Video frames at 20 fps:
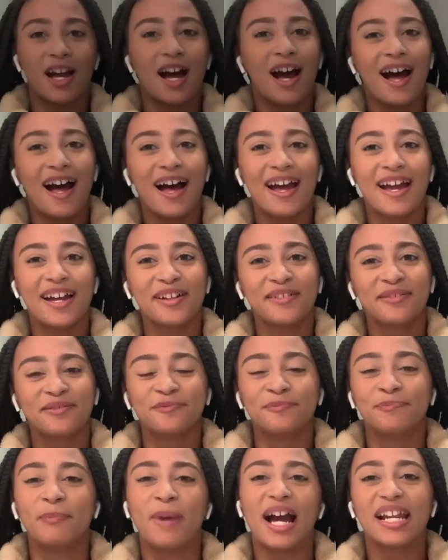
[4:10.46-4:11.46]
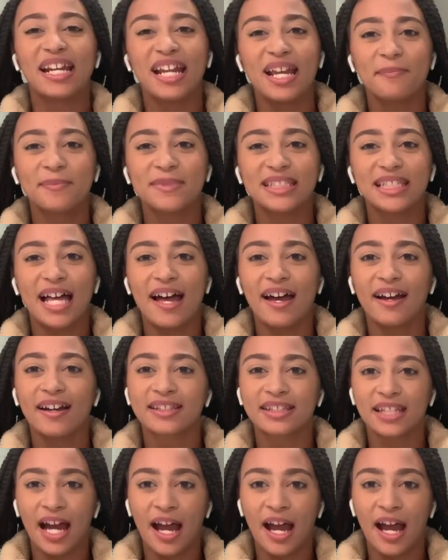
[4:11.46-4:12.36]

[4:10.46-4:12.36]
Hi, my name's Lex.